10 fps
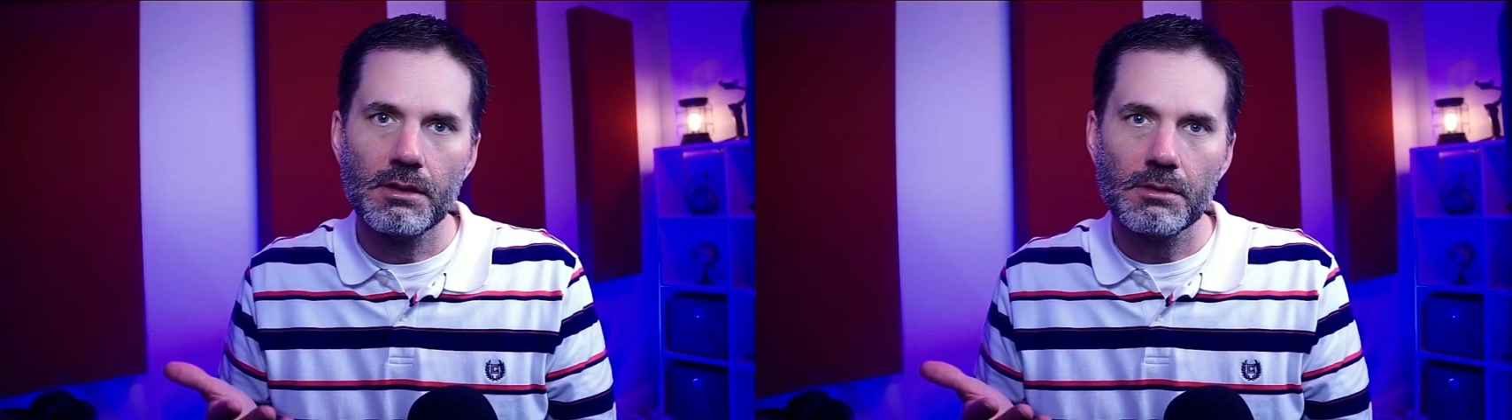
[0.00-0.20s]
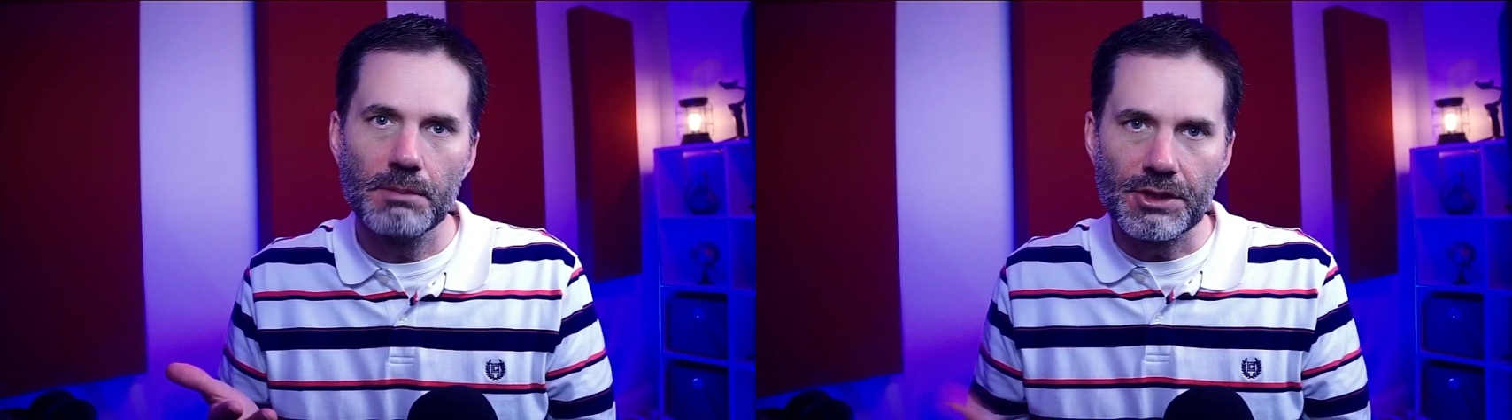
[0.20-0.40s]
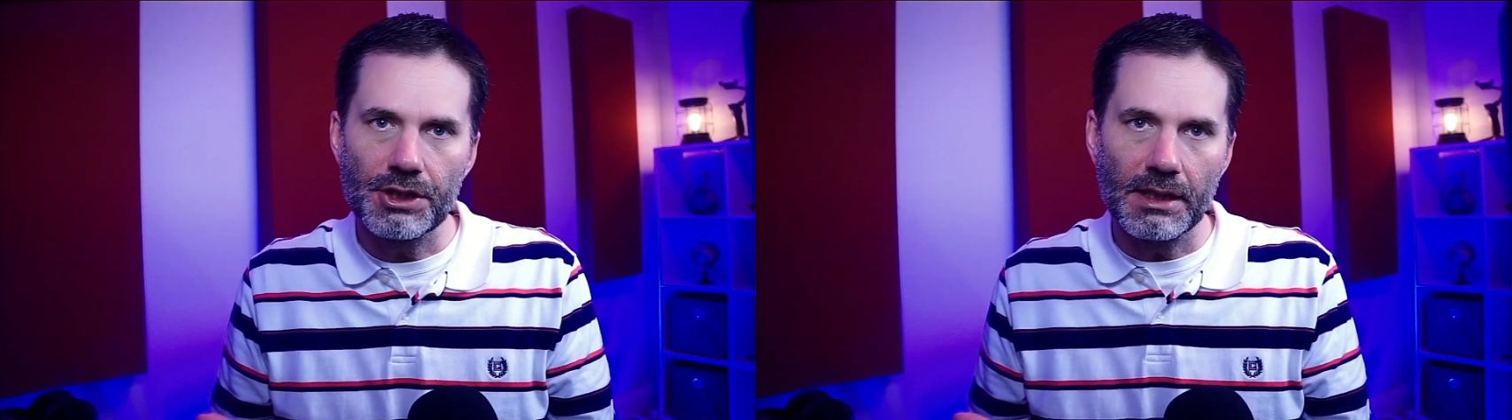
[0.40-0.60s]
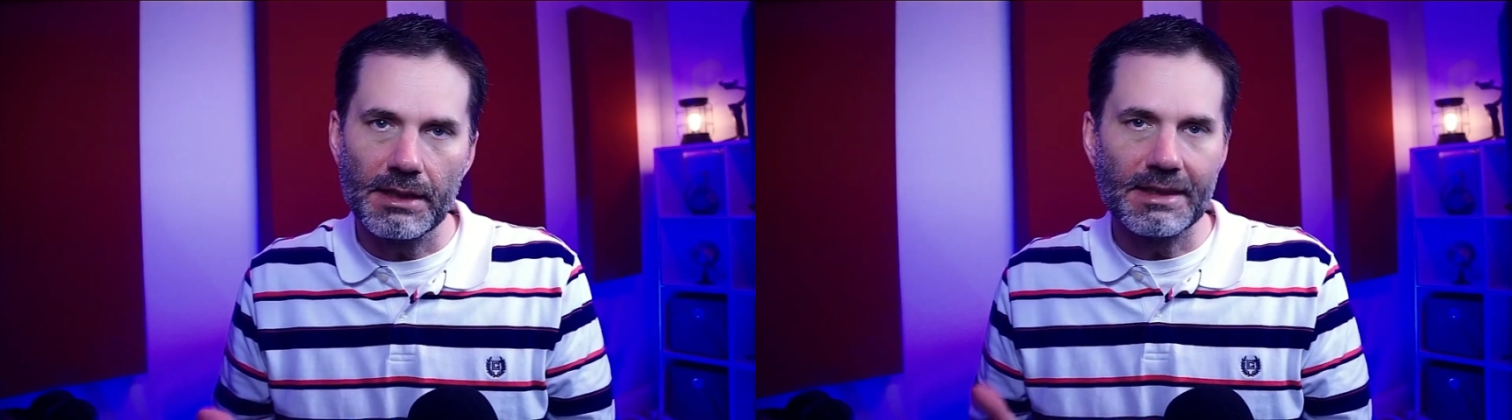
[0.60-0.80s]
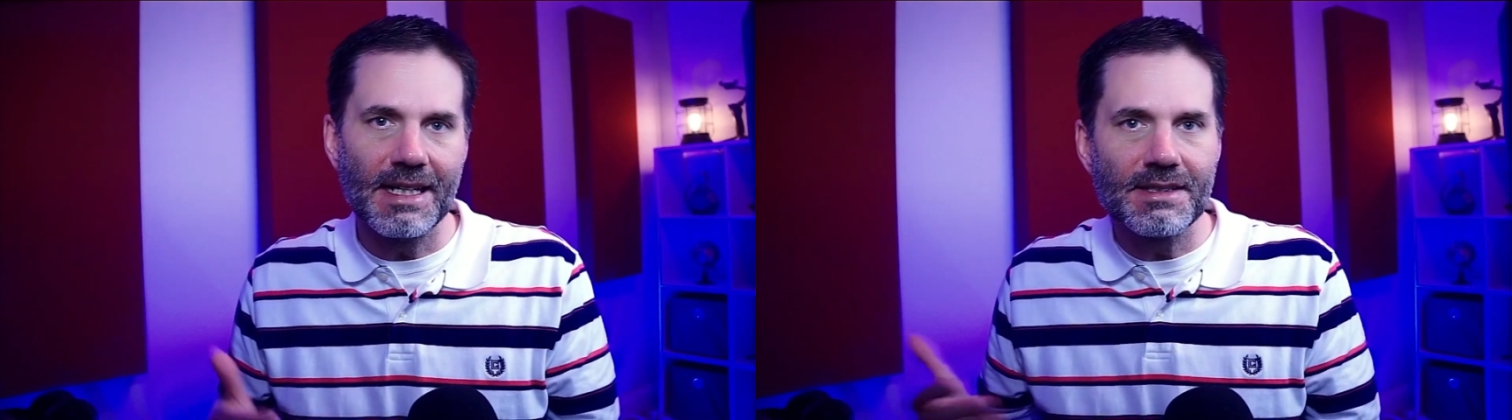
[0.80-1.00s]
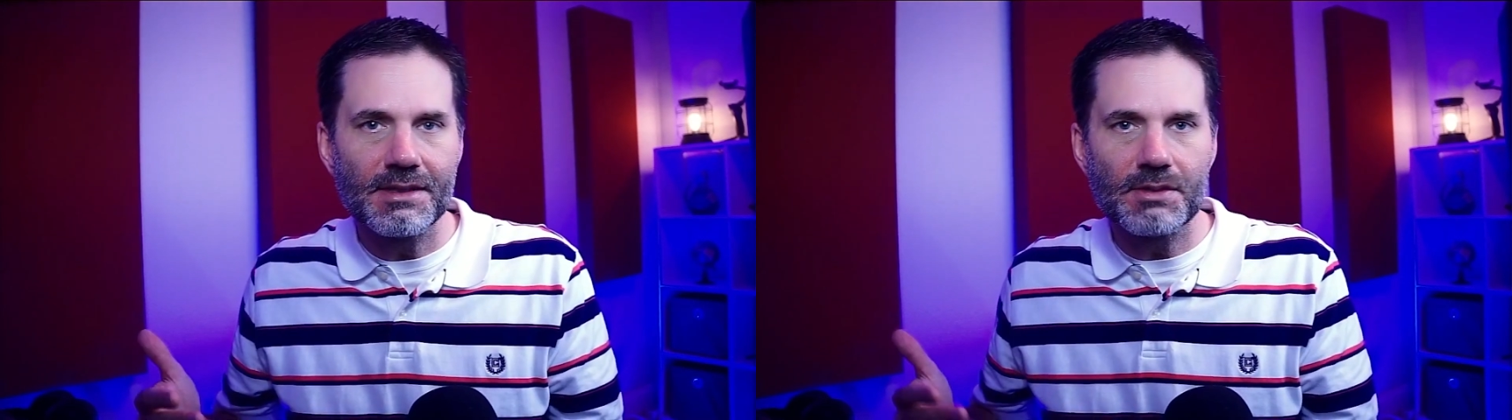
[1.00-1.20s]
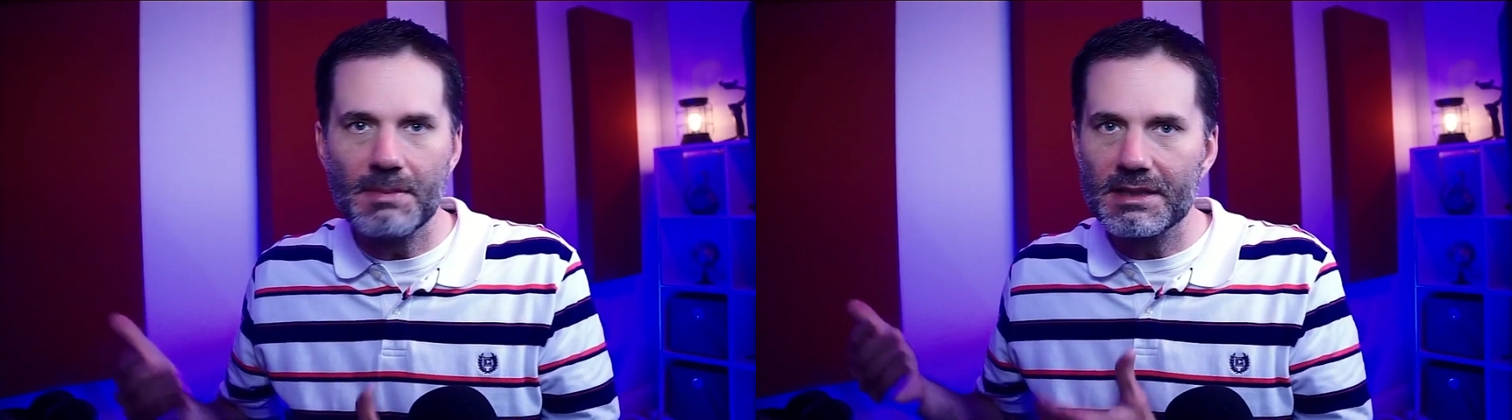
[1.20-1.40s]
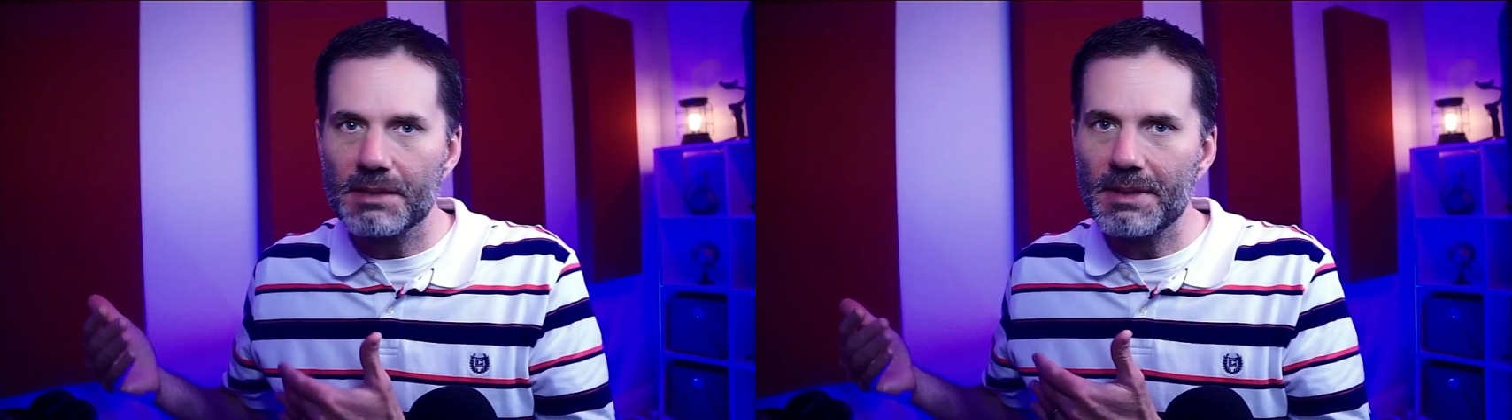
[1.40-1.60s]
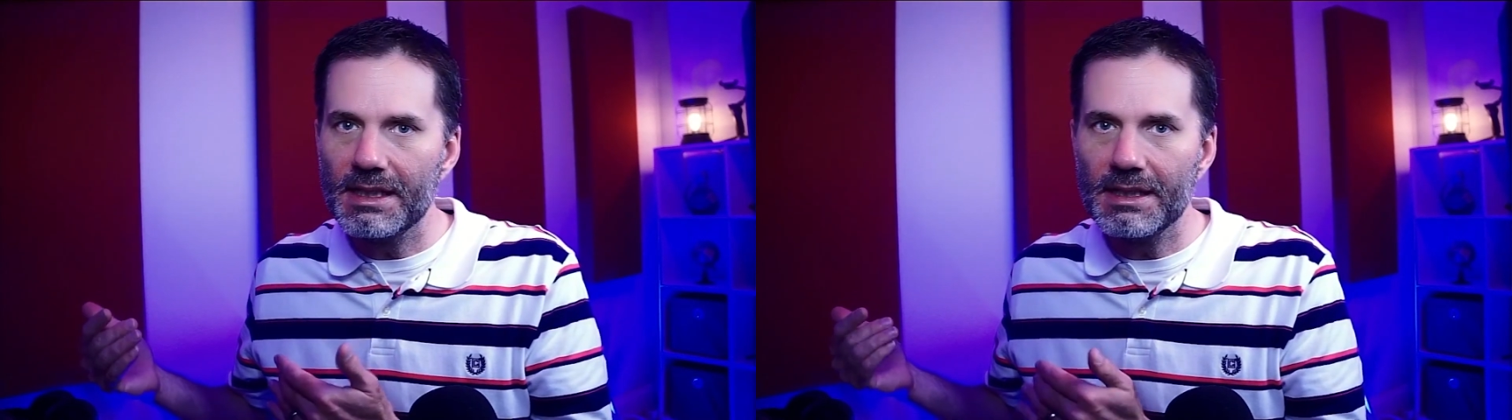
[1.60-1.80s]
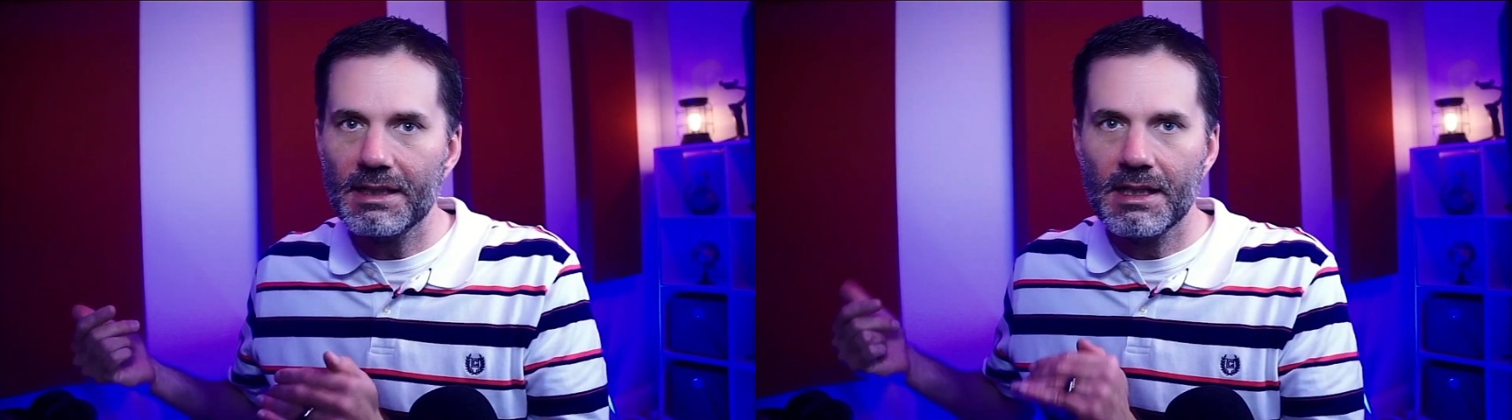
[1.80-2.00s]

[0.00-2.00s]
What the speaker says: machine. Yes, it's meant to be